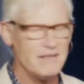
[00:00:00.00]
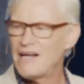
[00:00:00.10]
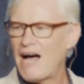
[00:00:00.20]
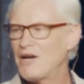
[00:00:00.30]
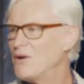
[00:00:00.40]

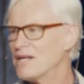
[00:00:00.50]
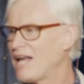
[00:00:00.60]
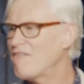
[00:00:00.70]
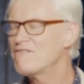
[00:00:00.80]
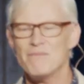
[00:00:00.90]
I don't
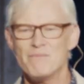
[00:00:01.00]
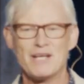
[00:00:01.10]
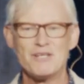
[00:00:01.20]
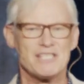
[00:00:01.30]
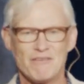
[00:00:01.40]
love them
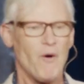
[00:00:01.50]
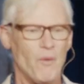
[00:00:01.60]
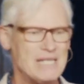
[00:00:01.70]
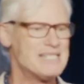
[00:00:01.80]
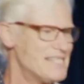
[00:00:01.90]
because they've
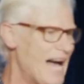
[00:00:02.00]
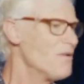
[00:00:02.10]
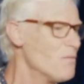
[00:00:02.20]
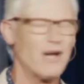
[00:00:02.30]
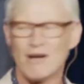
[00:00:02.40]
always
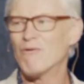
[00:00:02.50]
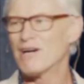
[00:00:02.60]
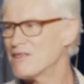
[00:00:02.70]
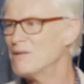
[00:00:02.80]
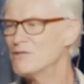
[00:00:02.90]
done what I
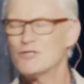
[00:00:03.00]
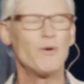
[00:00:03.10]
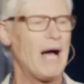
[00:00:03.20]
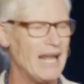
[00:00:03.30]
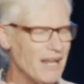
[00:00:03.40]
wanted them to
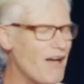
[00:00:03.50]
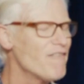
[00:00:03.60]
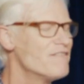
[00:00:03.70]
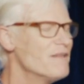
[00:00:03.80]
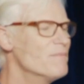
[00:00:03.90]
do. I
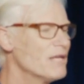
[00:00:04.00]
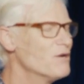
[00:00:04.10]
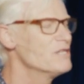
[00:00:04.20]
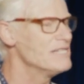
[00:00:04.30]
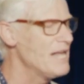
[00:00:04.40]
love them
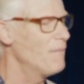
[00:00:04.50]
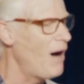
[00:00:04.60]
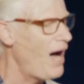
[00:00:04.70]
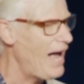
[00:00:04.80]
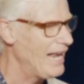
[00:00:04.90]
because they're
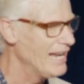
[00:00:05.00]
mine.